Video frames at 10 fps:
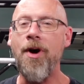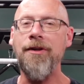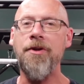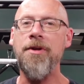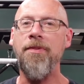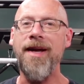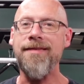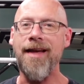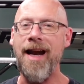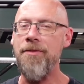I load the
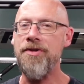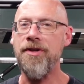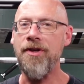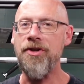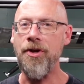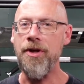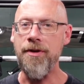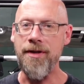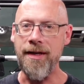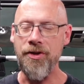plates on, I'm just gonna show
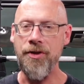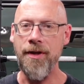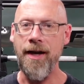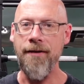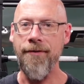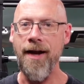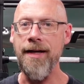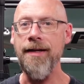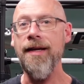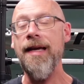you the issue that I
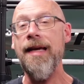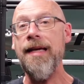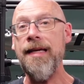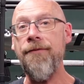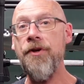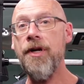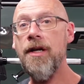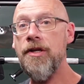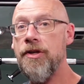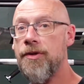find. If you're gonna
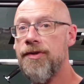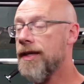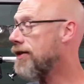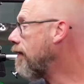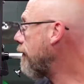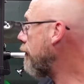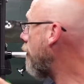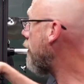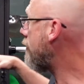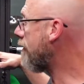use this, if you
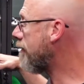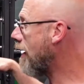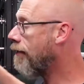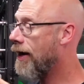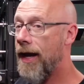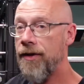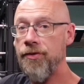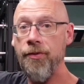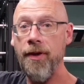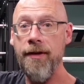notice this lever hangs
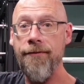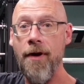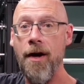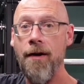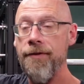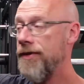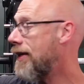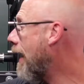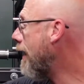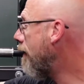really far off the
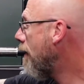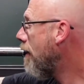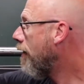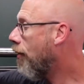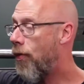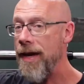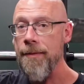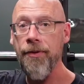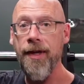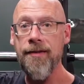side, the
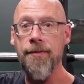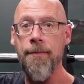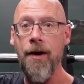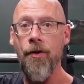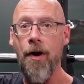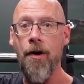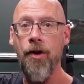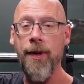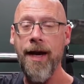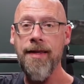weight plates mount all the
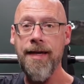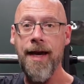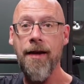way on the end.